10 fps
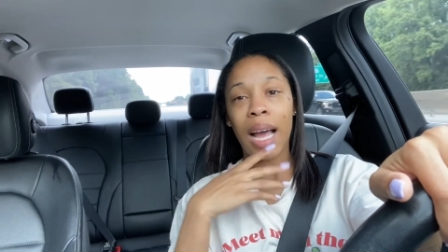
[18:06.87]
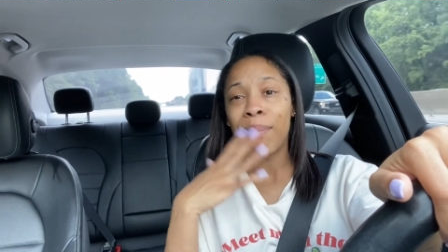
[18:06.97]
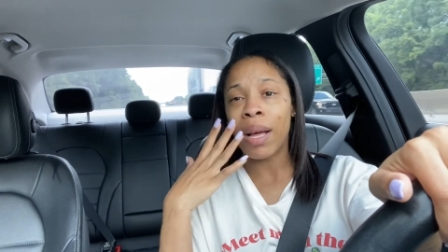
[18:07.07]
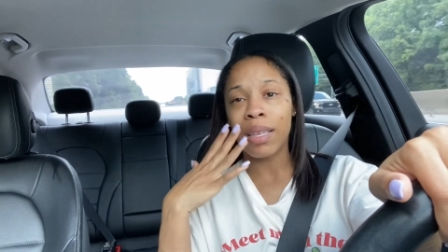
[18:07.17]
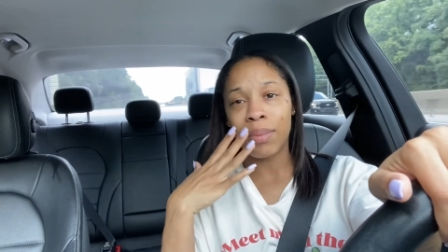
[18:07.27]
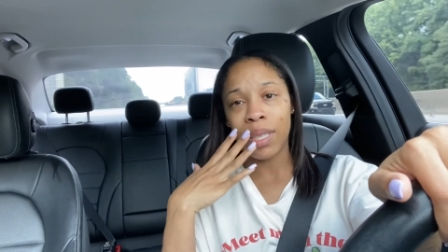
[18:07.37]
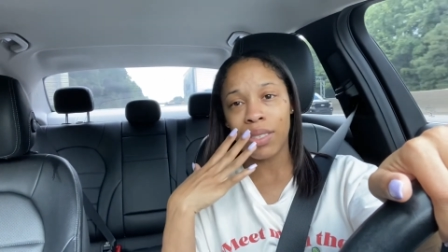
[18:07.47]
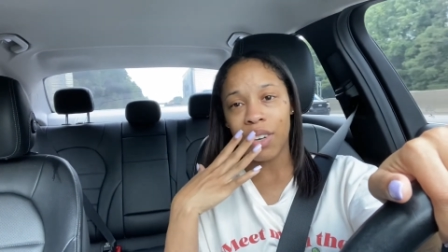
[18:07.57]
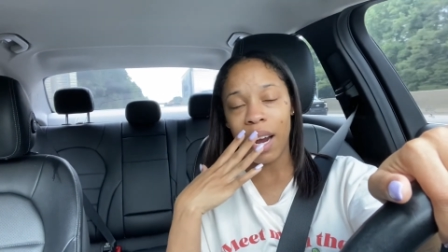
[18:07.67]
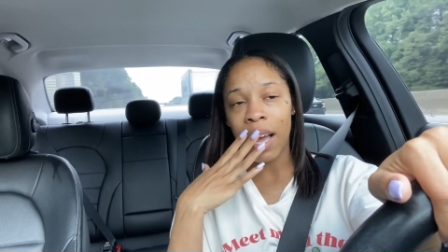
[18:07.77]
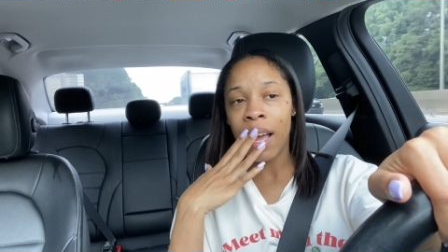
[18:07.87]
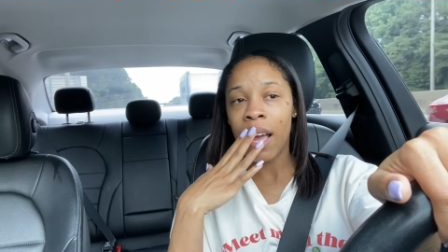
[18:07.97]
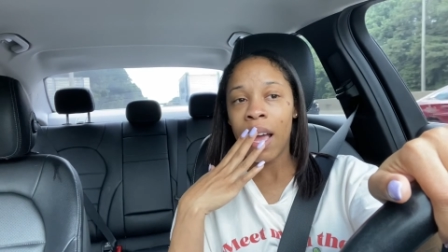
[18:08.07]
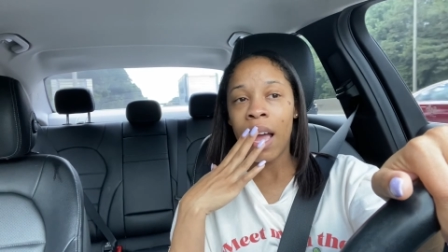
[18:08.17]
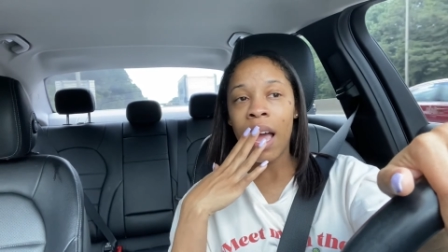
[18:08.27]
my lips are dry
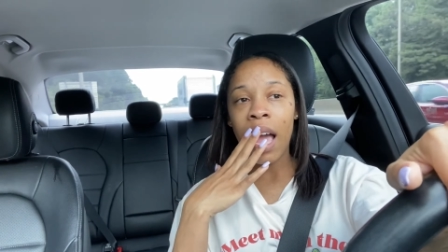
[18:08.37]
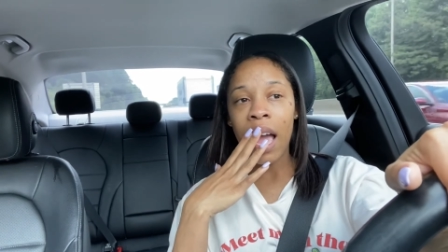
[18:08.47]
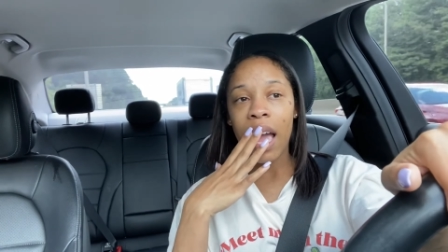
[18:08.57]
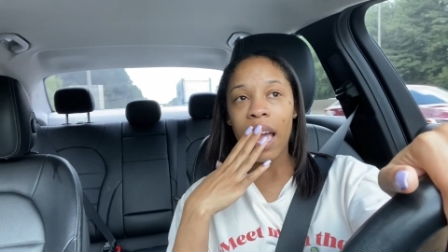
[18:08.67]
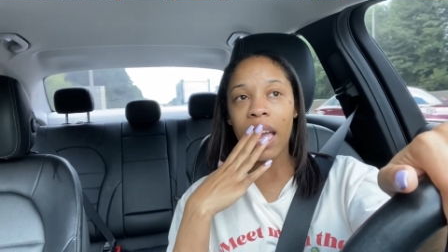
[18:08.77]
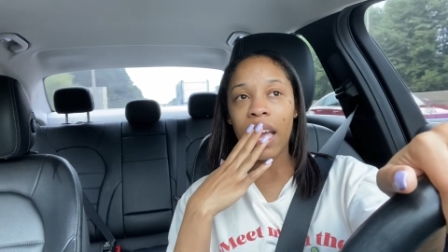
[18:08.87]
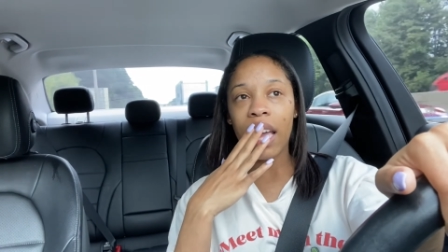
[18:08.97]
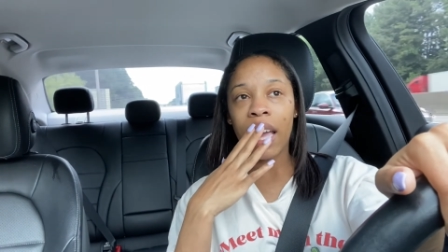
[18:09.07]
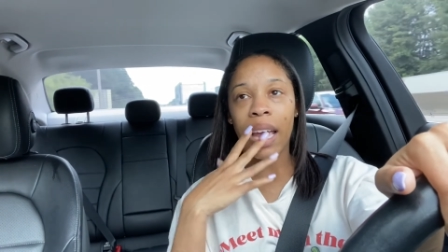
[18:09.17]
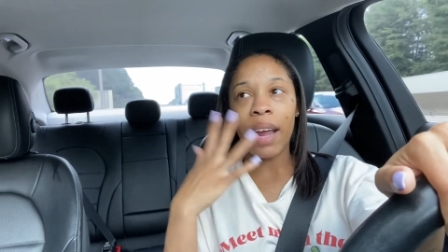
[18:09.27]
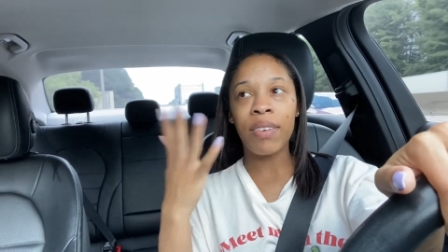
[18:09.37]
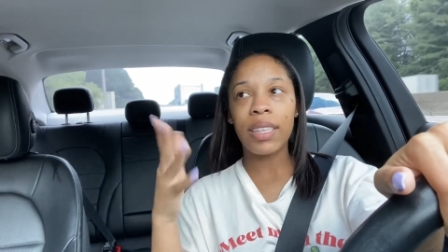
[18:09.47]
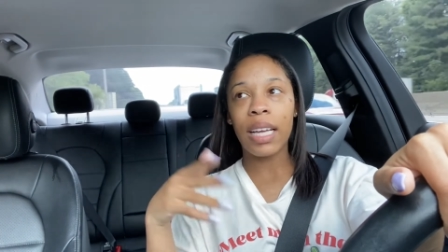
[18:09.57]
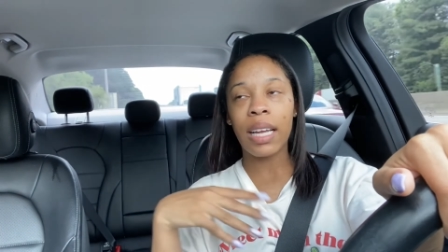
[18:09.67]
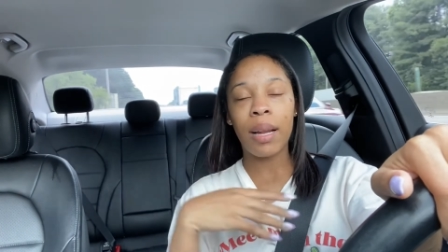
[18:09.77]
and
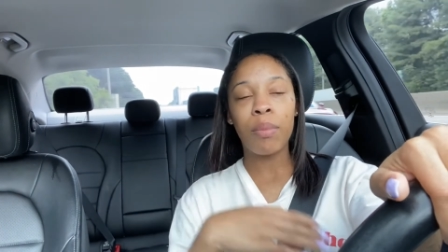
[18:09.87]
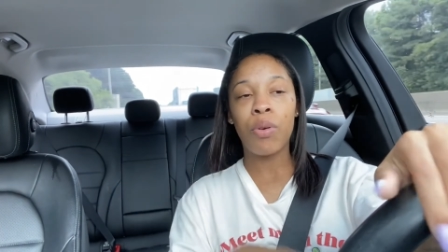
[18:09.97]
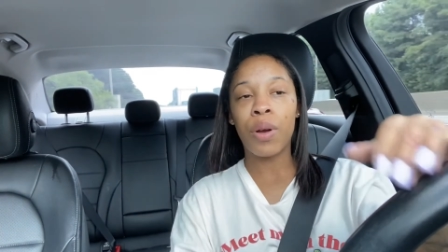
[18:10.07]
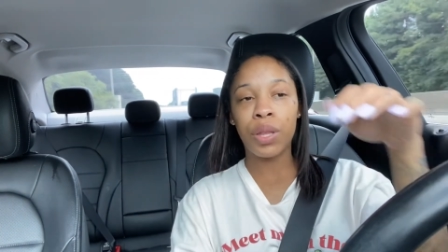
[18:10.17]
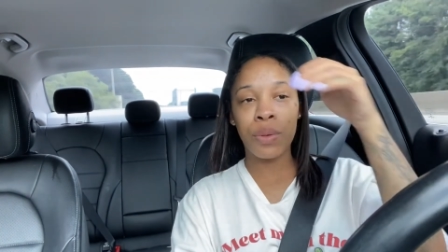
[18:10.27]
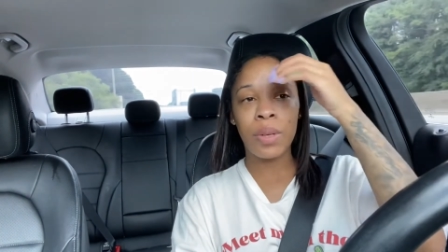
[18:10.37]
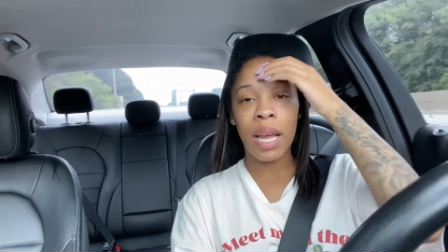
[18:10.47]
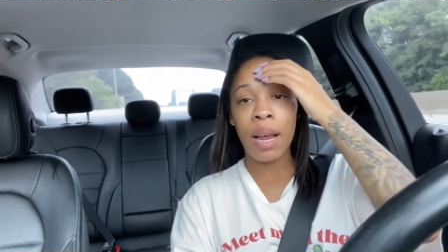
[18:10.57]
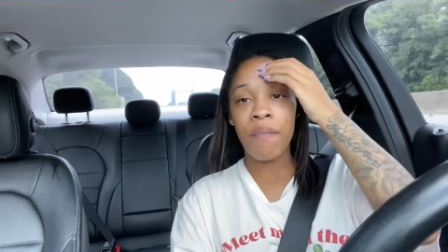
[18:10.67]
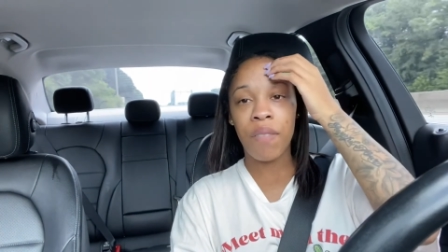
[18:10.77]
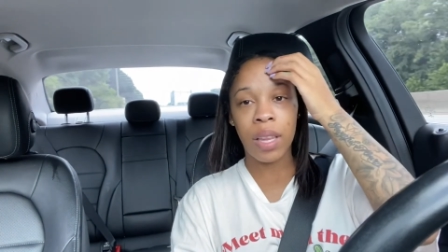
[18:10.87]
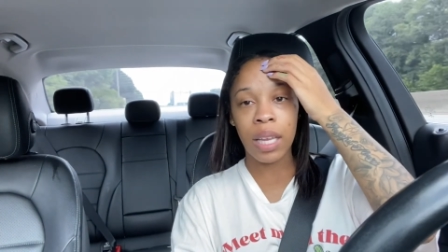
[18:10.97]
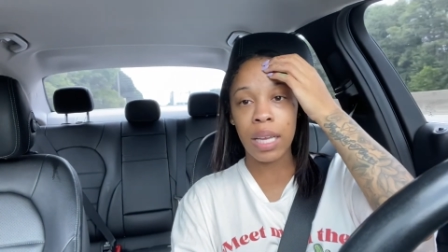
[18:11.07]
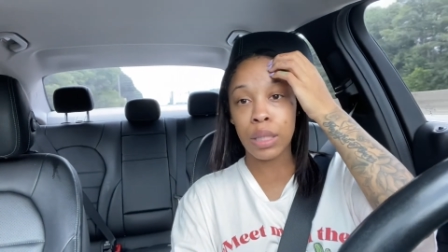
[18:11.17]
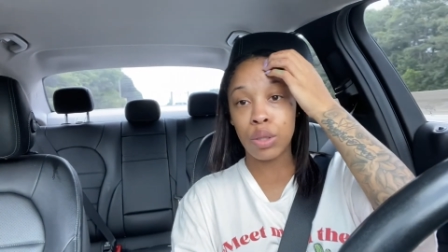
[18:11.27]
everything that i'm going through that i'm
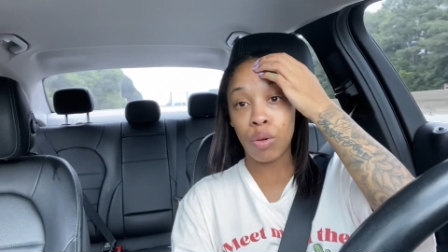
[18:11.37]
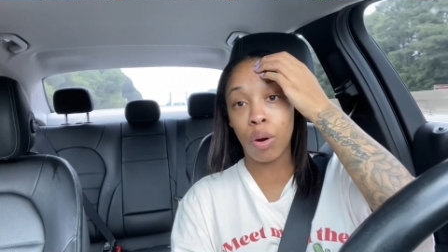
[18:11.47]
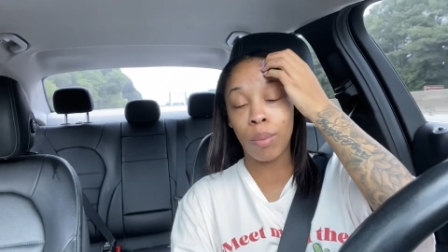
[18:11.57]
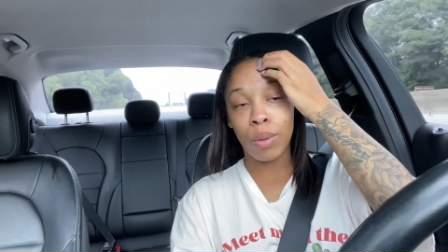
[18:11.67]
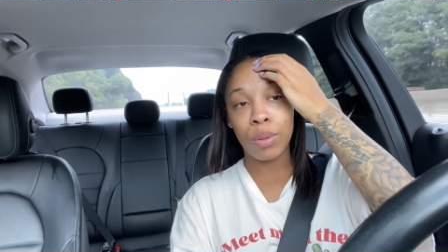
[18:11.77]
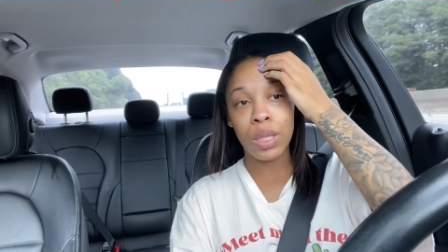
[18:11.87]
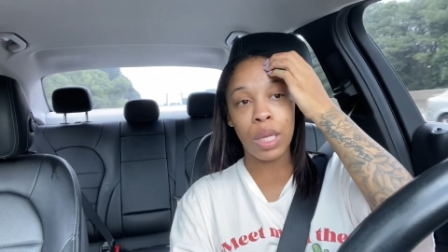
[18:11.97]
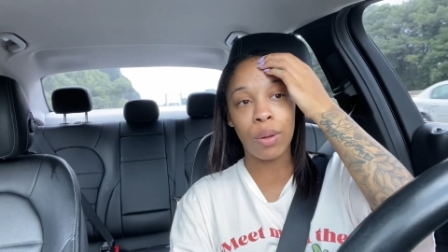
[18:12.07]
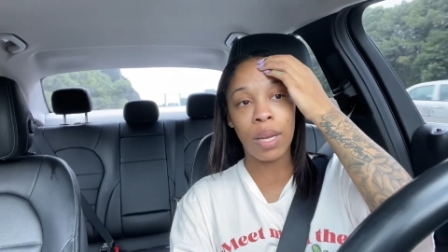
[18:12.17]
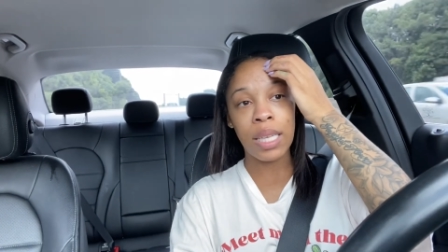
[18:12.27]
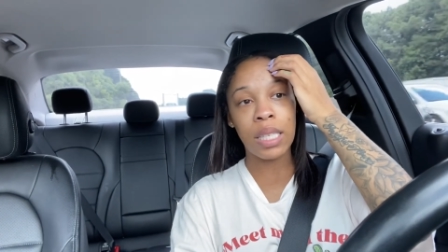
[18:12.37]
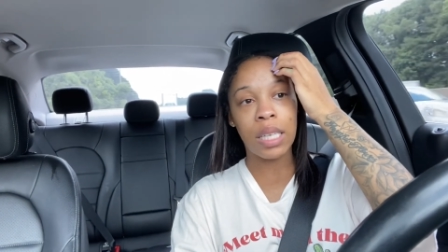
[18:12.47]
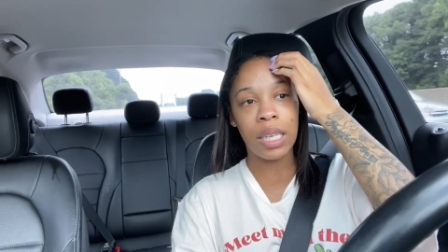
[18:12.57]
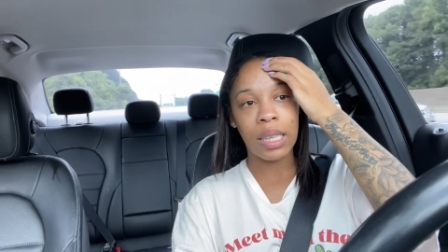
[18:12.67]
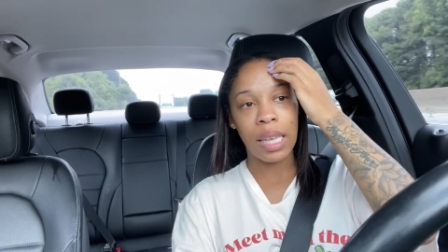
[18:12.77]
feeling is normal so that's a
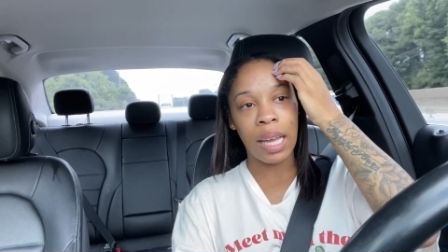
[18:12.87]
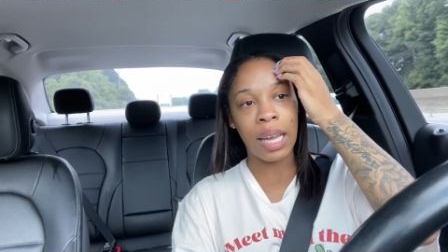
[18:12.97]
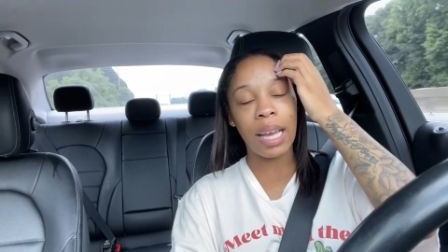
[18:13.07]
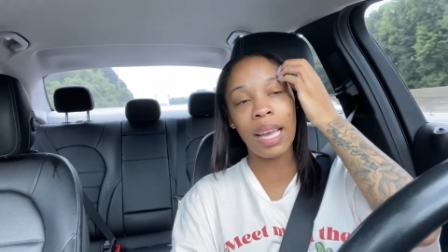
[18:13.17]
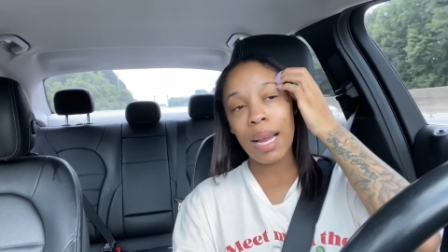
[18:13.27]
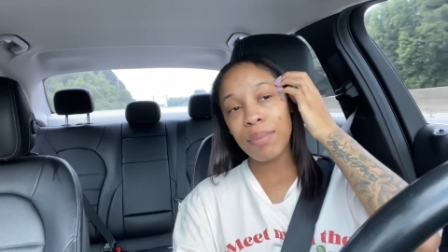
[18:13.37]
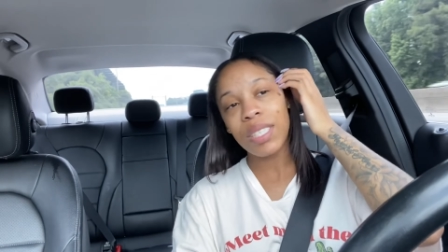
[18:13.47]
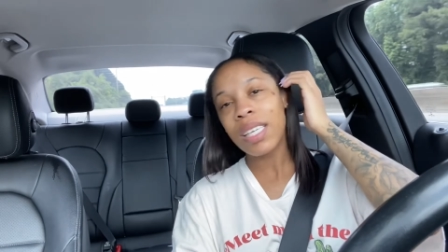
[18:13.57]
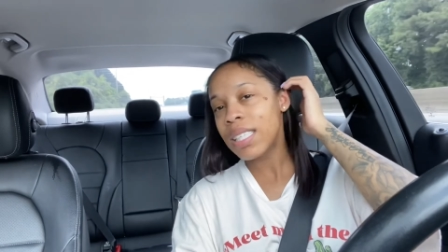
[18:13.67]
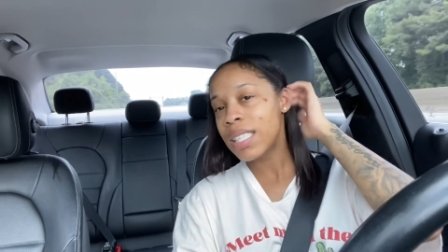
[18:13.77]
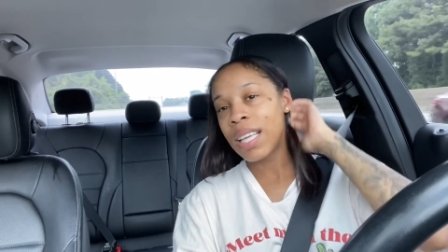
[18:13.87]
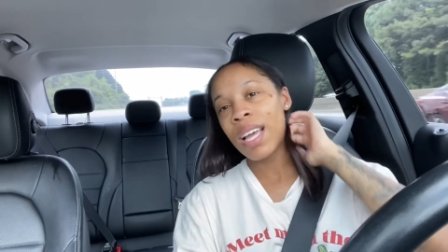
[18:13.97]
good thing and i'm just